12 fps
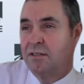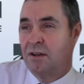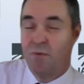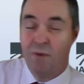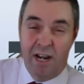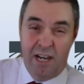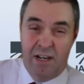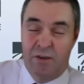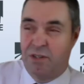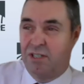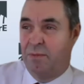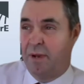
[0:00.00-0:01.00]
So really a
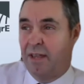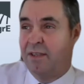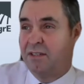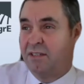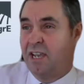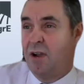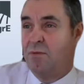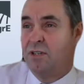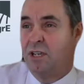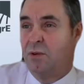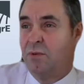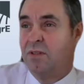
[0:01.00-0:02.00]
question about the
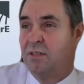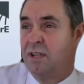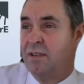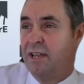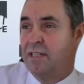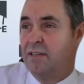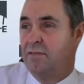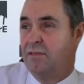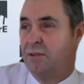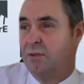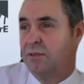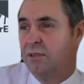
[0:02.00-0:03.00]
CO2 and synthetic
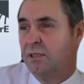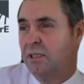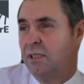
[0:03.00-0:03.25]
fuels.